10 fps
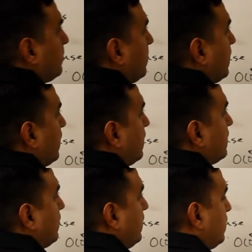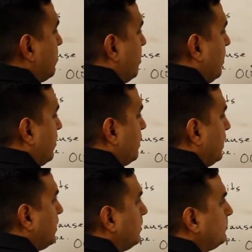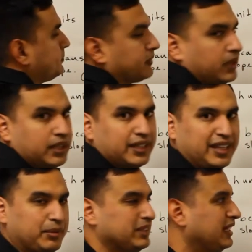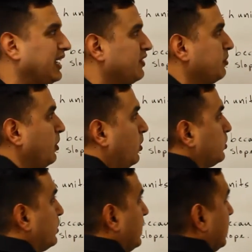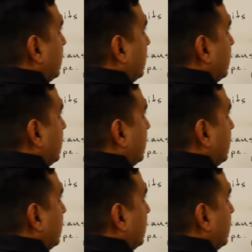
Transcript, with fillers: because if these are parallel, that means I have some alternate